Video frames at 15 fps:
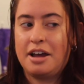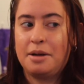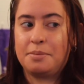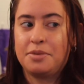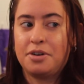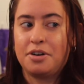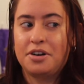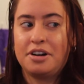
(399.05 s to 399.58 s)
I'm
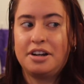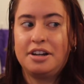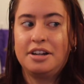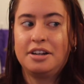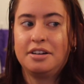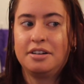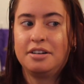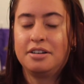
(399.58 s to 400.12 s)
sorry.
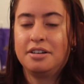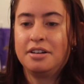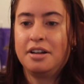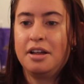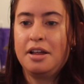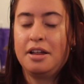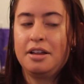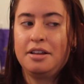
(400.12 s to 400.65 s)

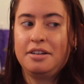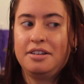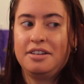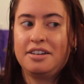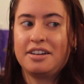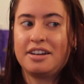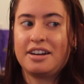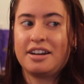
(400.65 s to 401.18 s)

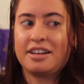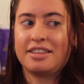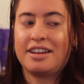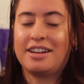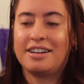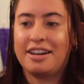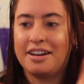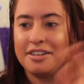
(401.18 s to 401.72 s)
So can I get
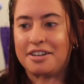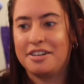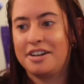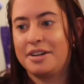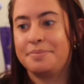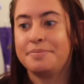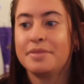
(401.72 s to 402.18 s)
that? Yeah, alright.